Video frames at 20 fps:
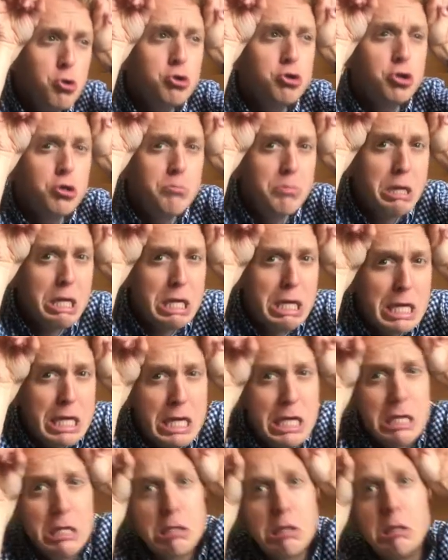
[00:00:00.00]
should be
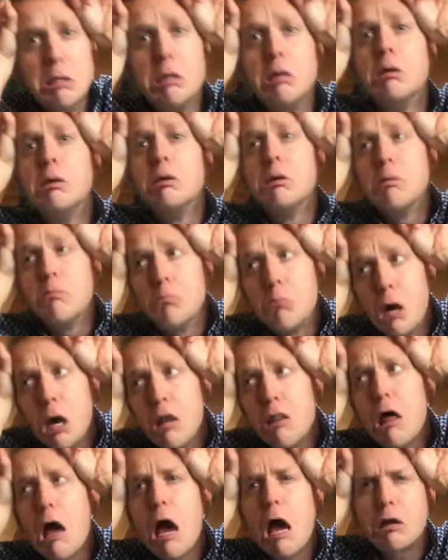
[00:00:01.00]
eaten
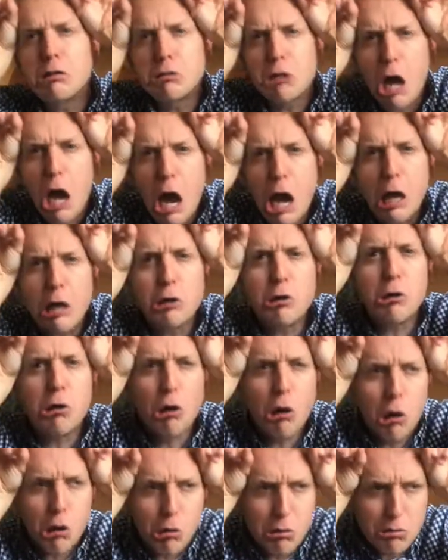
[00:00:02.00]
by that
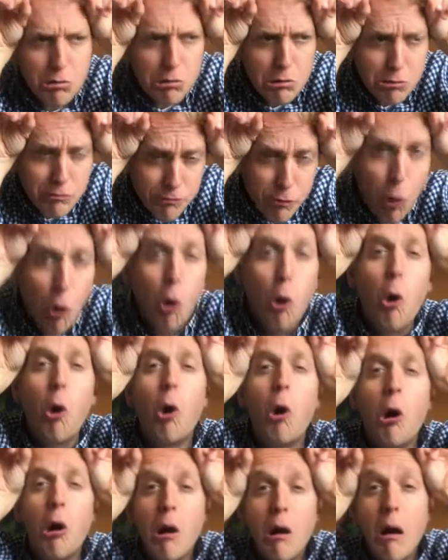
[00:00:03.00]
tiger.
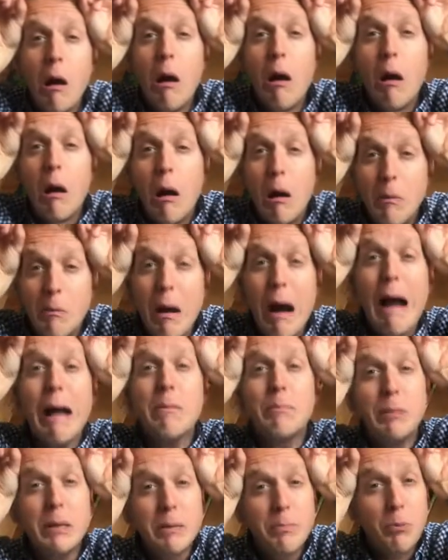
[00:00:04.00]
For my
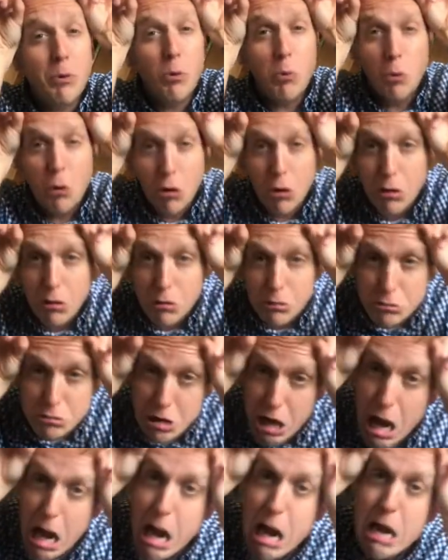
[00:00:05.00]
people work
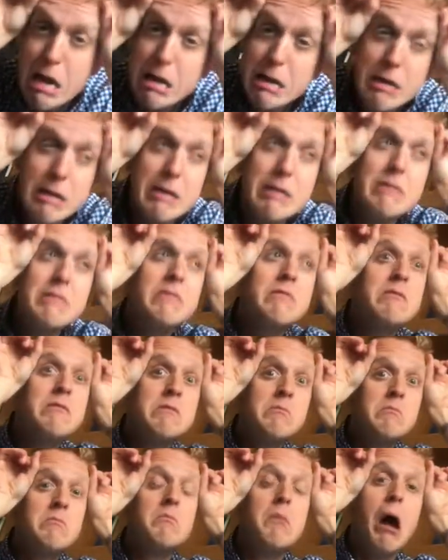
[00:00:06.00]
day
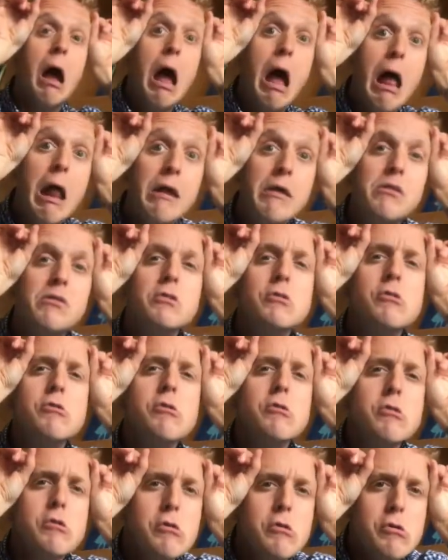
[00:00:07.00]
in and
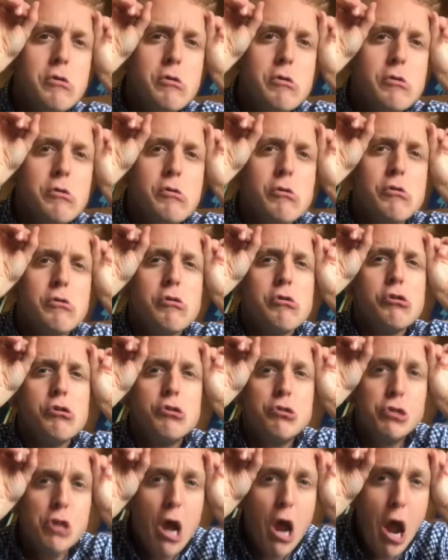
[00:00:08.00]

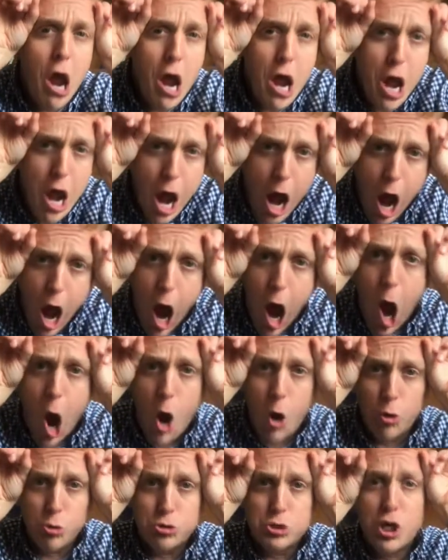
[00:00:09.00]
day
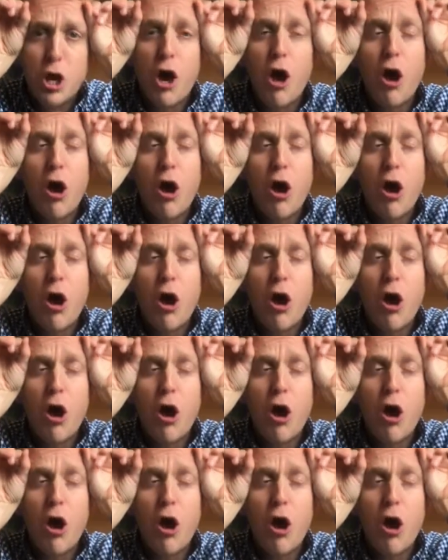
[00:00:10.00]
out